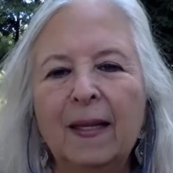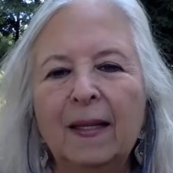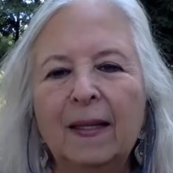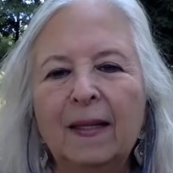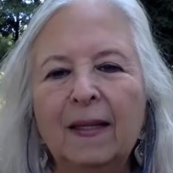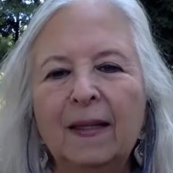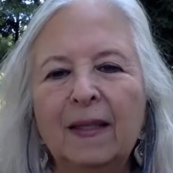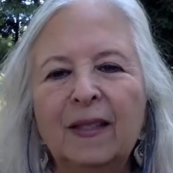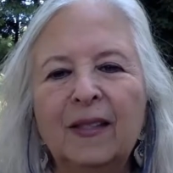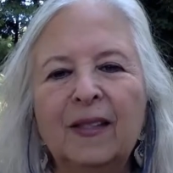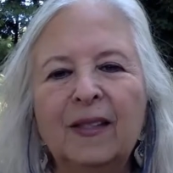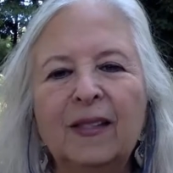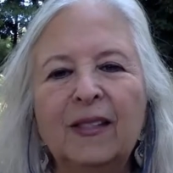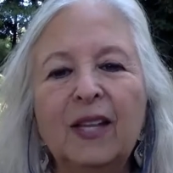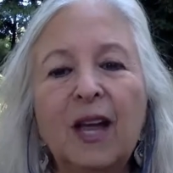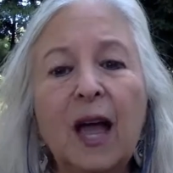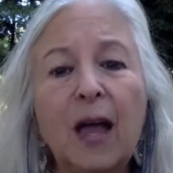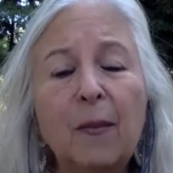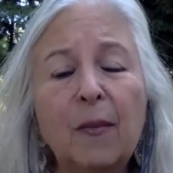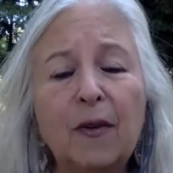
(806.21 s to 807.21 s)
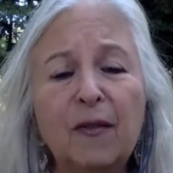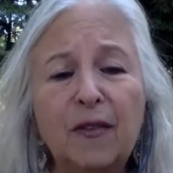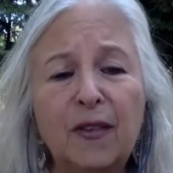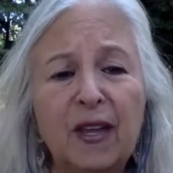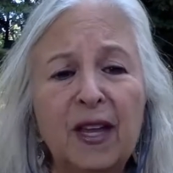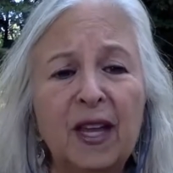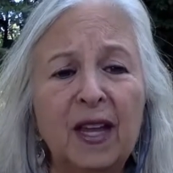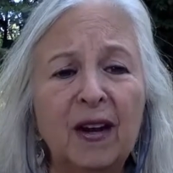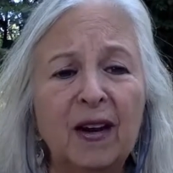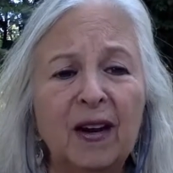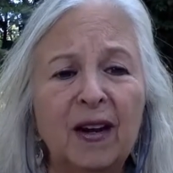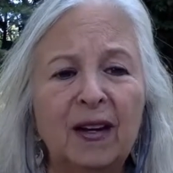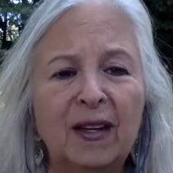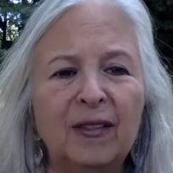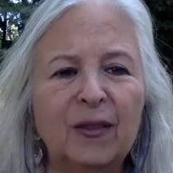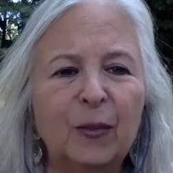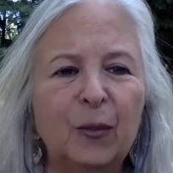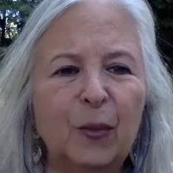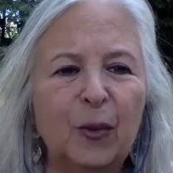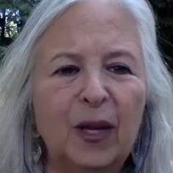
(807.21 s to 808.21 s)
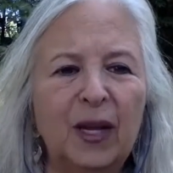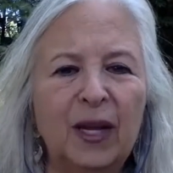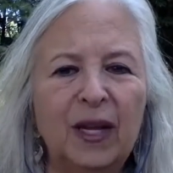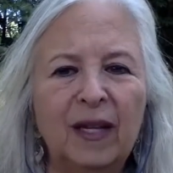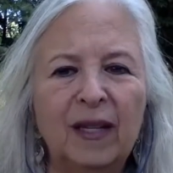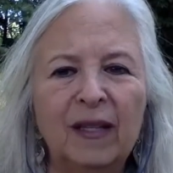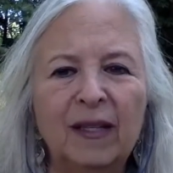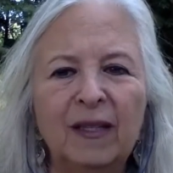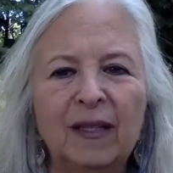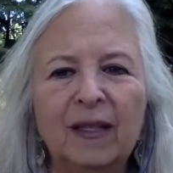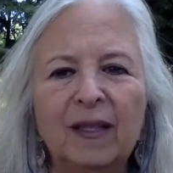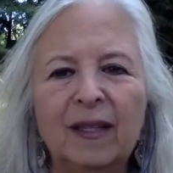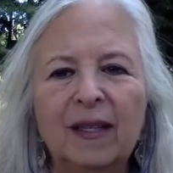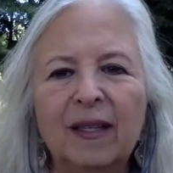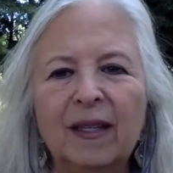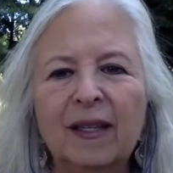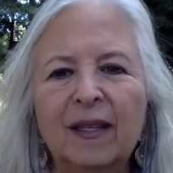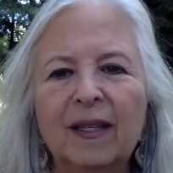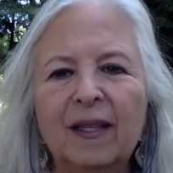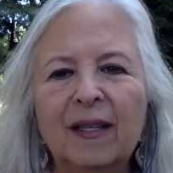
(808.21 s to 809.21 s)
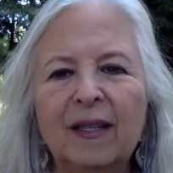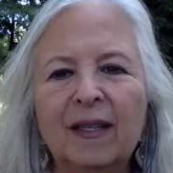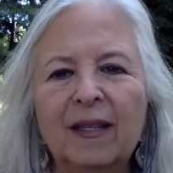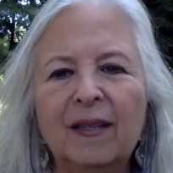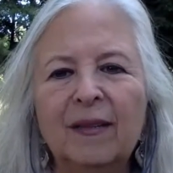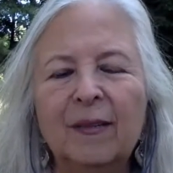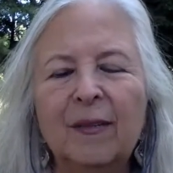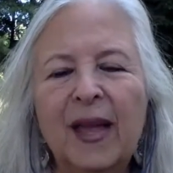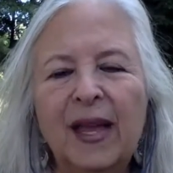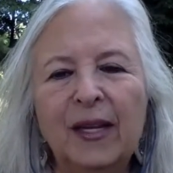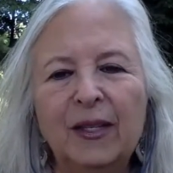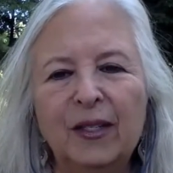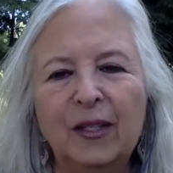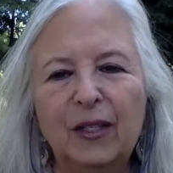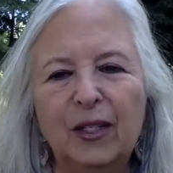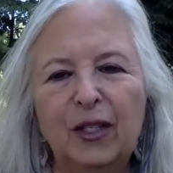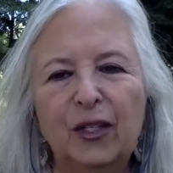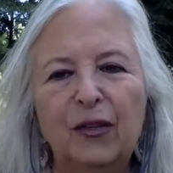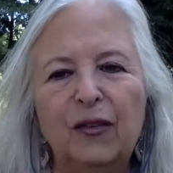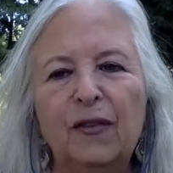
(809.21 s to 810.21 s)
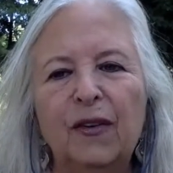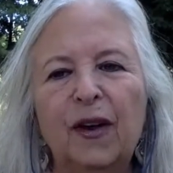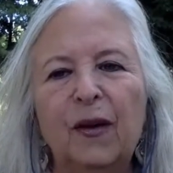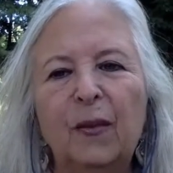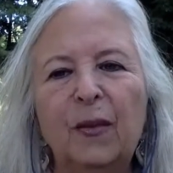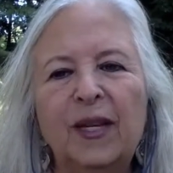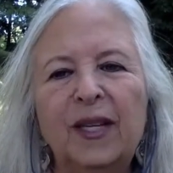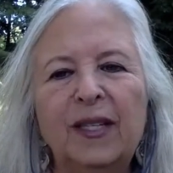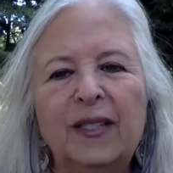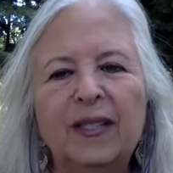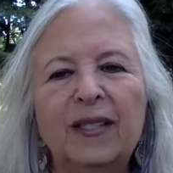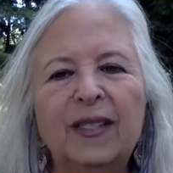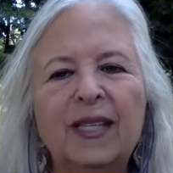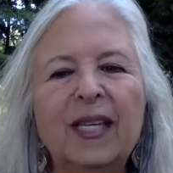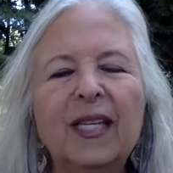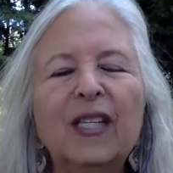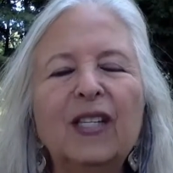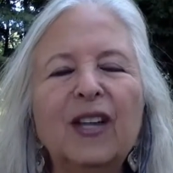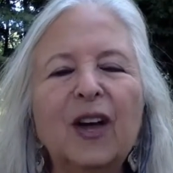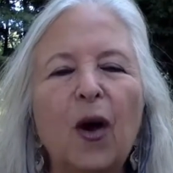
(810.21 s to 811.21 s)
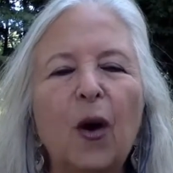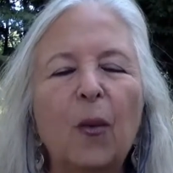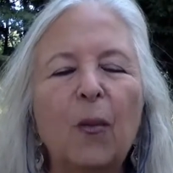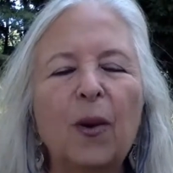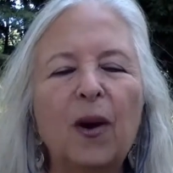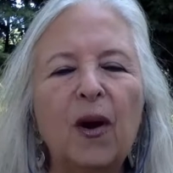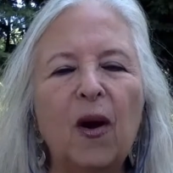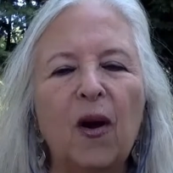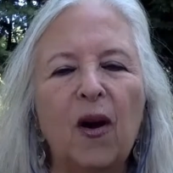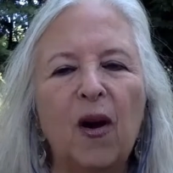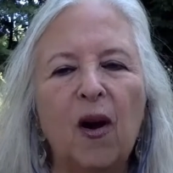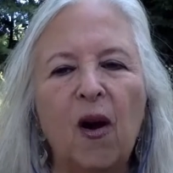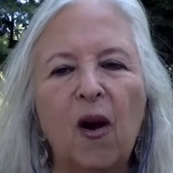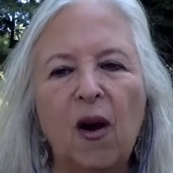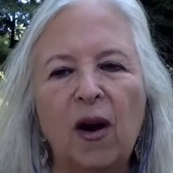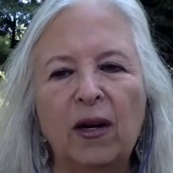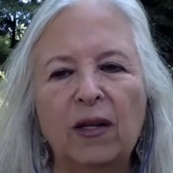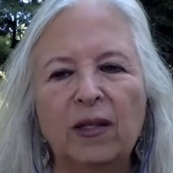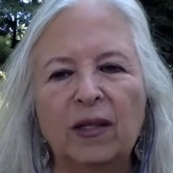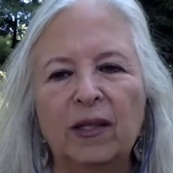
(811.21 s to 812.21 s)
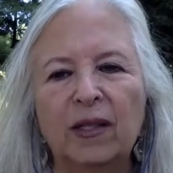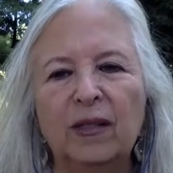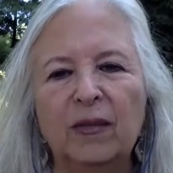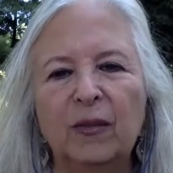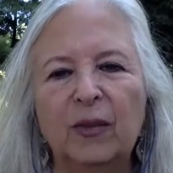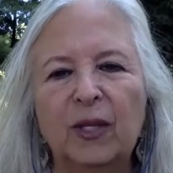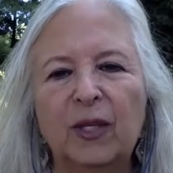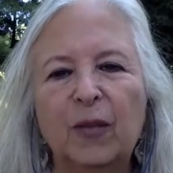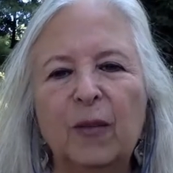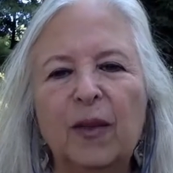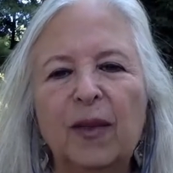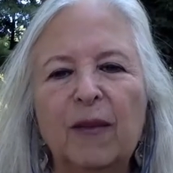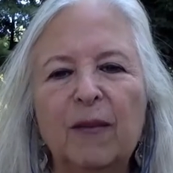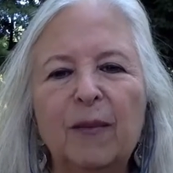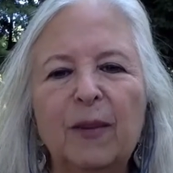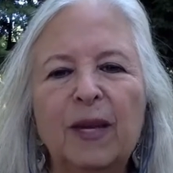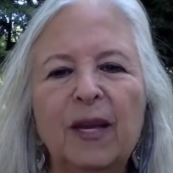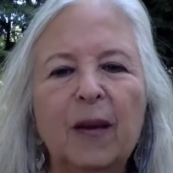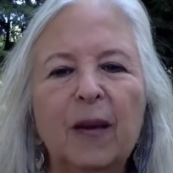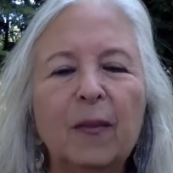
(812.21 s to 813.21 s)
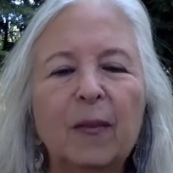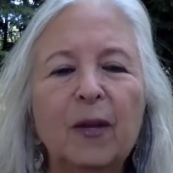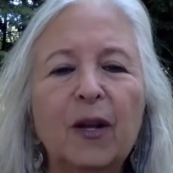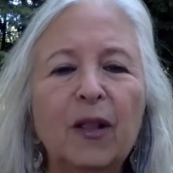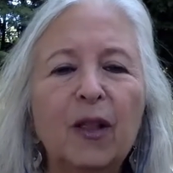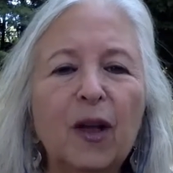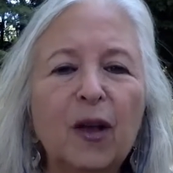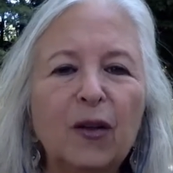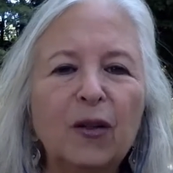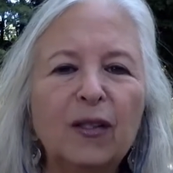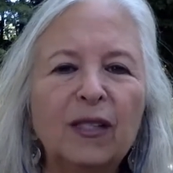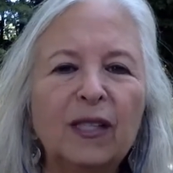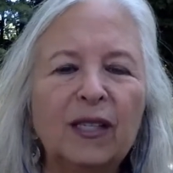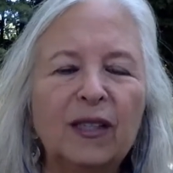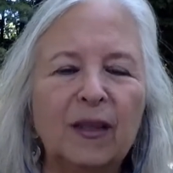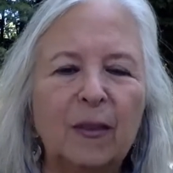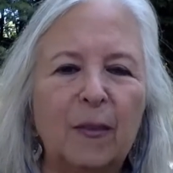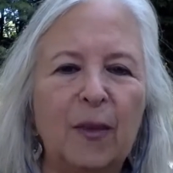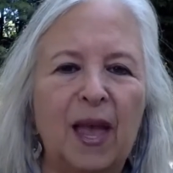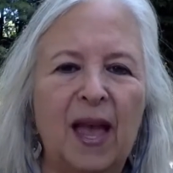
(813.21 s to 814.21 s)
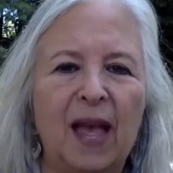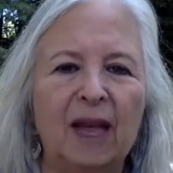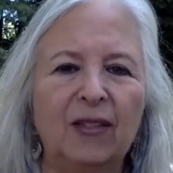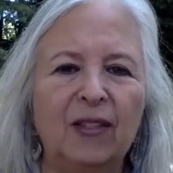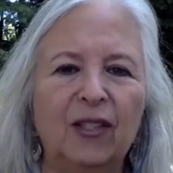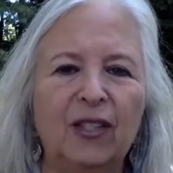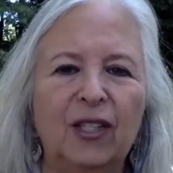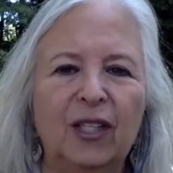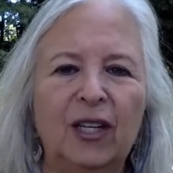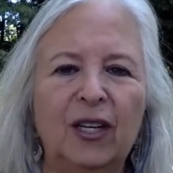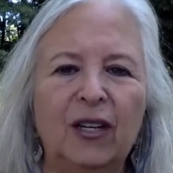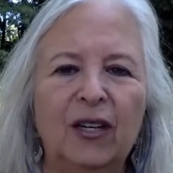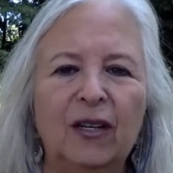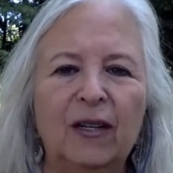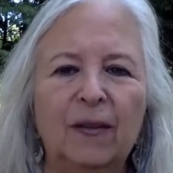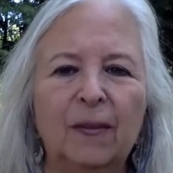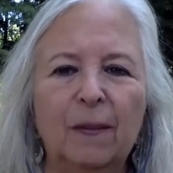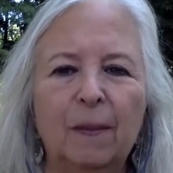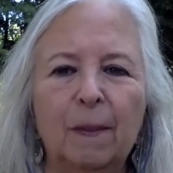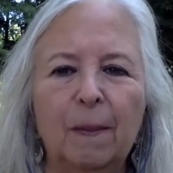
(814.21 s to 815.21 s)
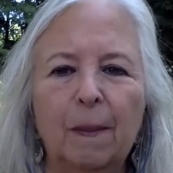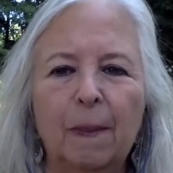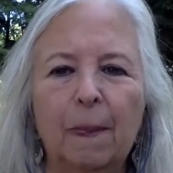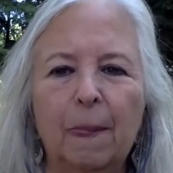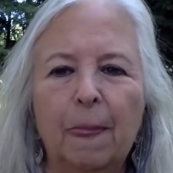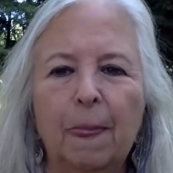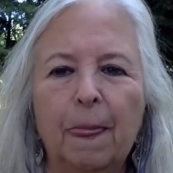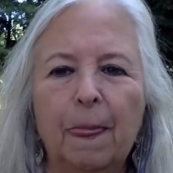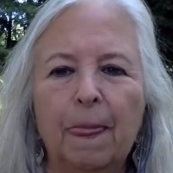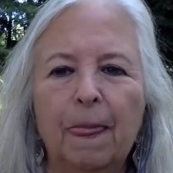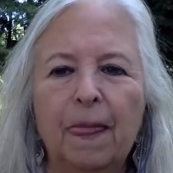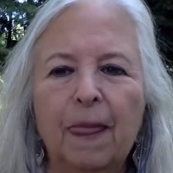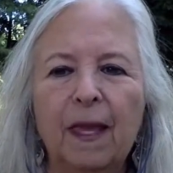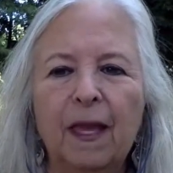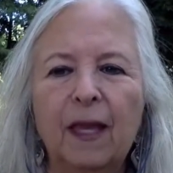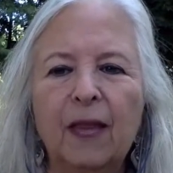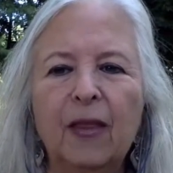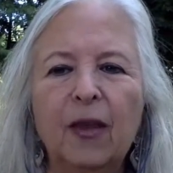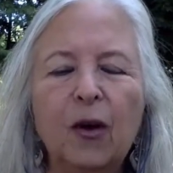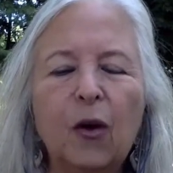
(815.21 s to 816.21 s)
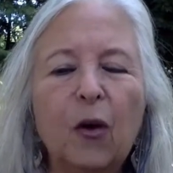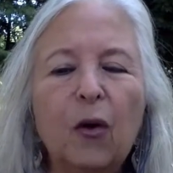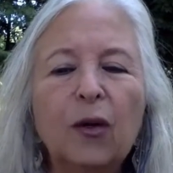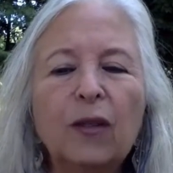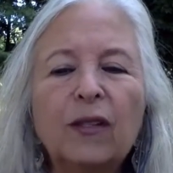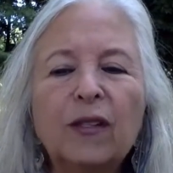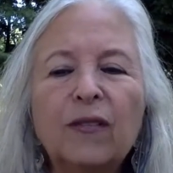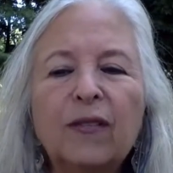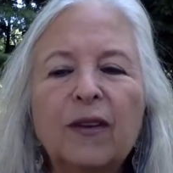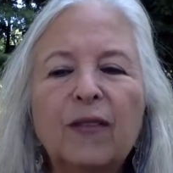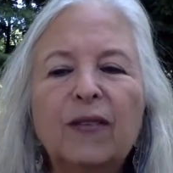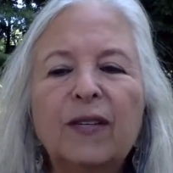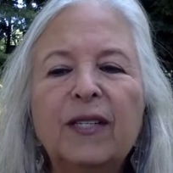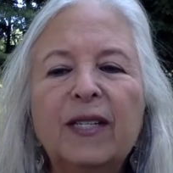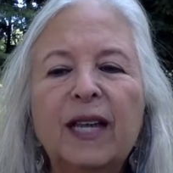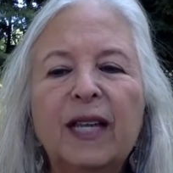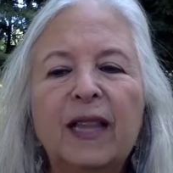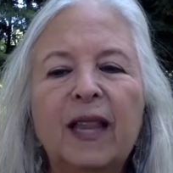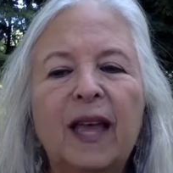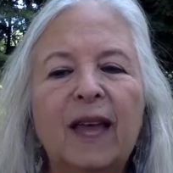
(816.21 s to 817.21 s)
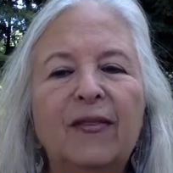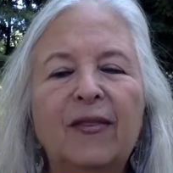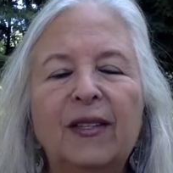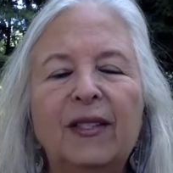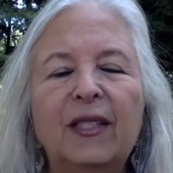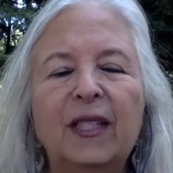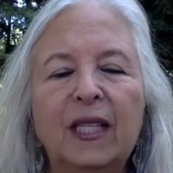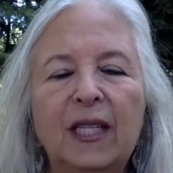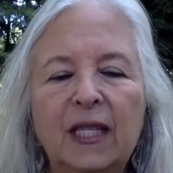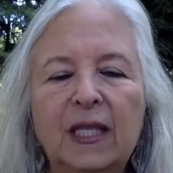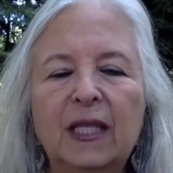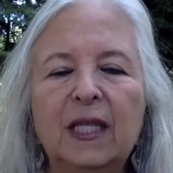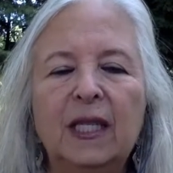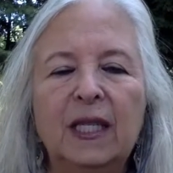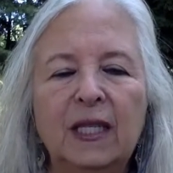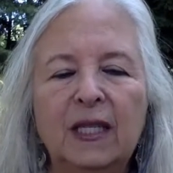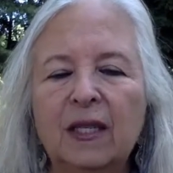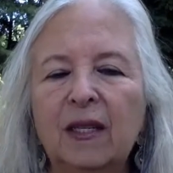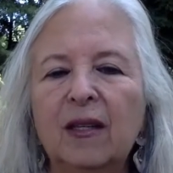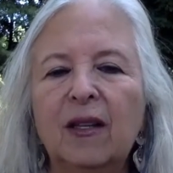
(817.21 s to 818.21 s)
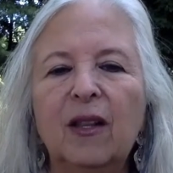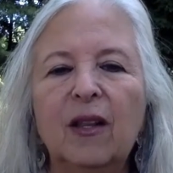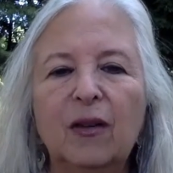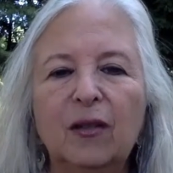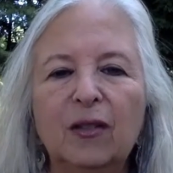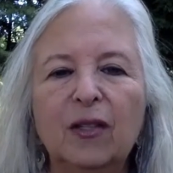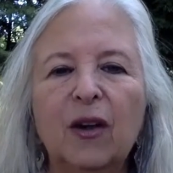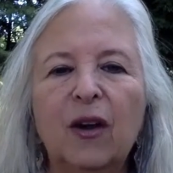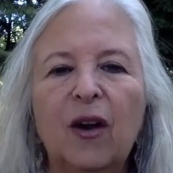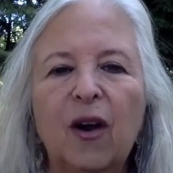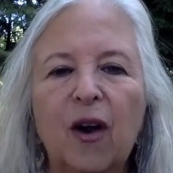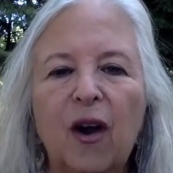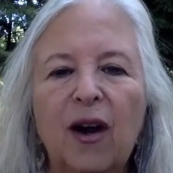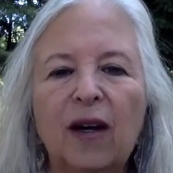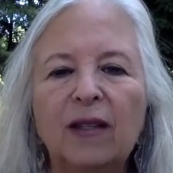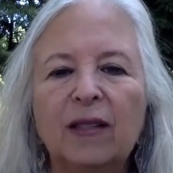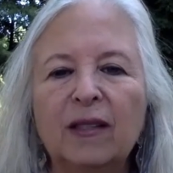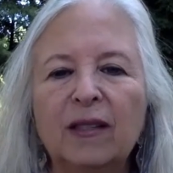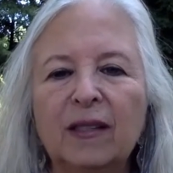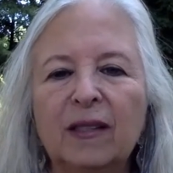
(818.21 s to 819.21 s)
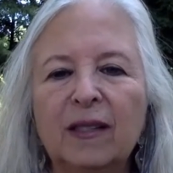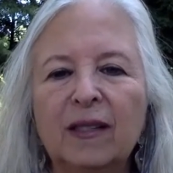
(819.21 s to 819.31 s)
This time of year, as we make teshuvah, we seek to open our hearts, which may have become closed in the past year. In the course of everyday life, it's easy to close our hearts.